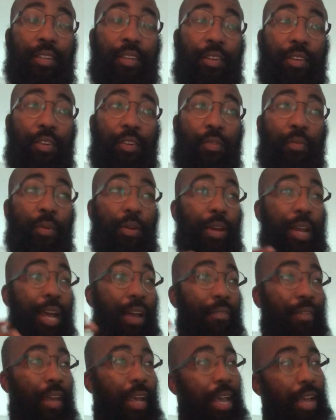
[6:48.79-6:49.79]
You know, when you
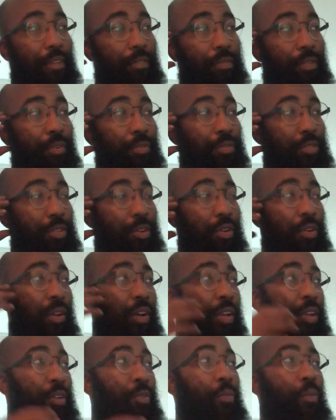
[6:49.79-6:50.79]
have your headphones on
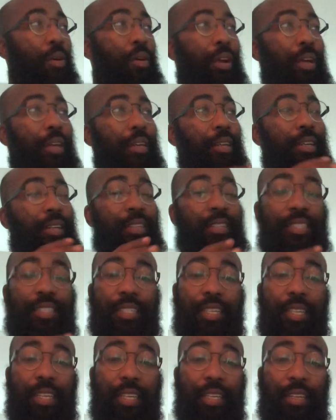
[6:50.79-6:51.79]
and you're walking in the
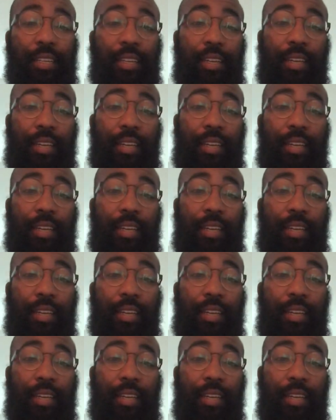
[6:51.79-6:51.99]
city